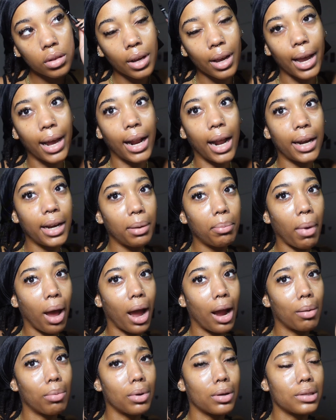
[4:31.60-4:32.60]
And I need
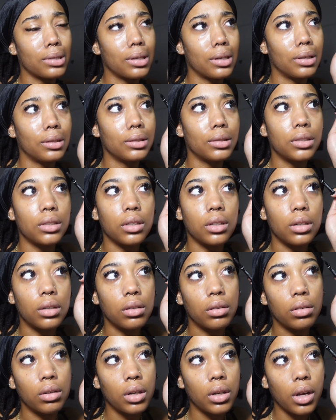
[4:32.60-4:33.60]
my eyebrows done,
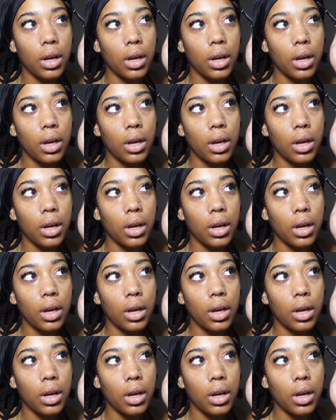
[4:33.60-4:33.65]
so